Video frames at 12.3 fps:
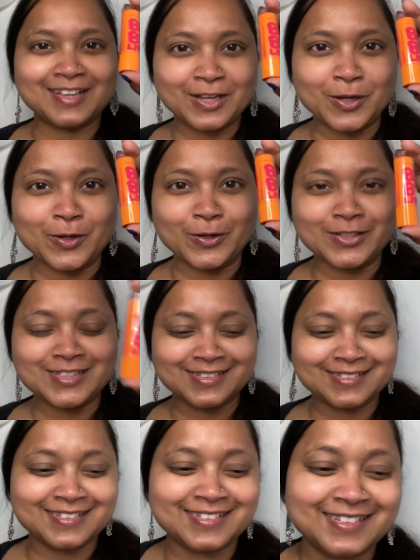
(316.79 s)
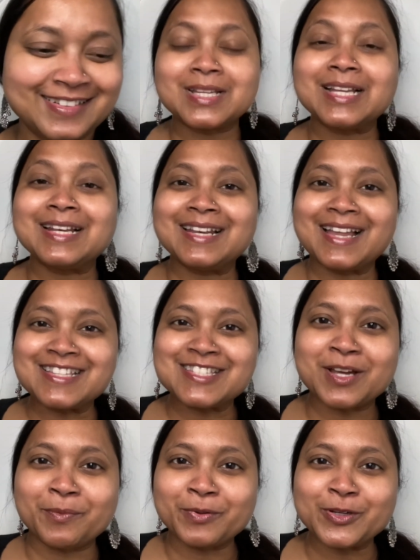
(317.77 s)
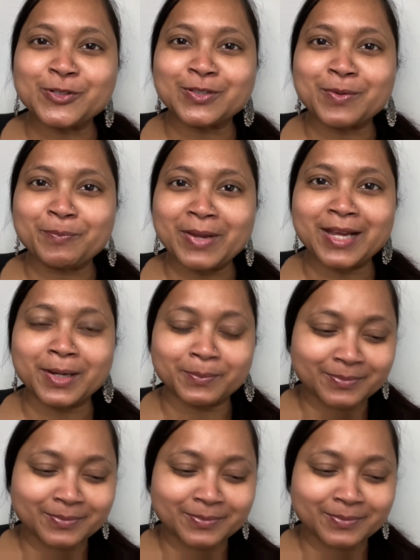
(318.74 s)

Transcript: Good. Let's jump into the makeup,